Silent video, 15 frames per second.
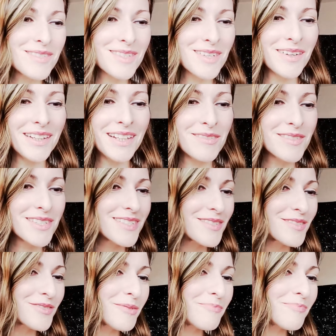I'm sorry, I'm
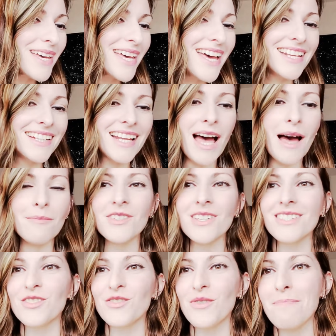just tripping. I'm
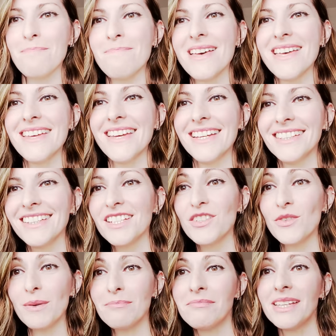just tripping,
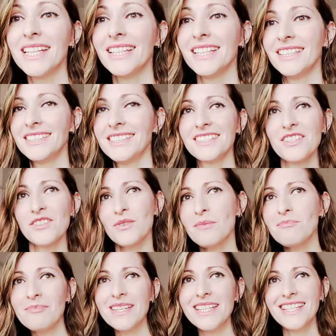tripping,
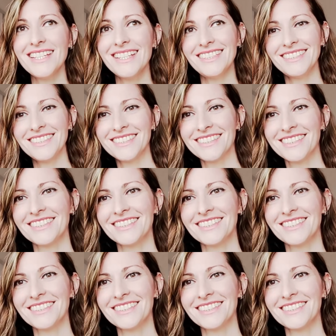tripping.